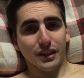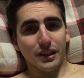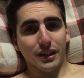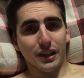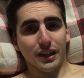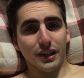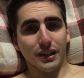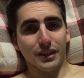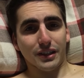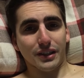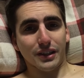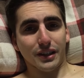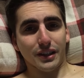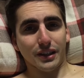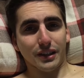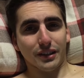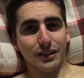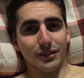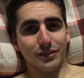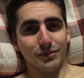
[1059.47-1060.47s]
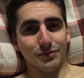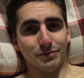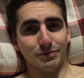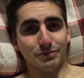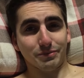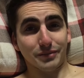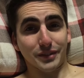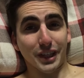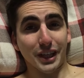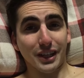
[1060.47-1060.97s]
And
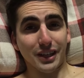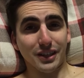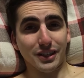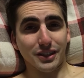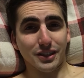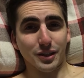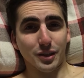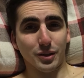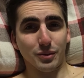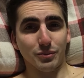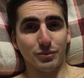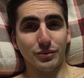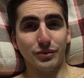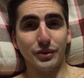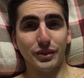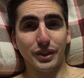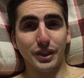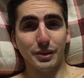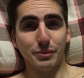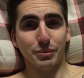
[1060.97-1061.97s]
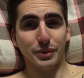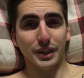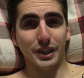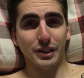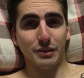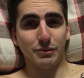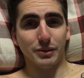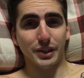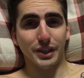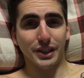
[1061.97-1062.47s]
yeah, so I'm really
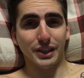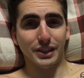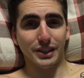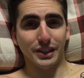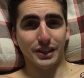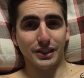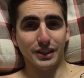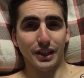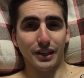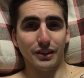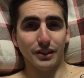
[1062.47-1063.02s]
pleased with this because I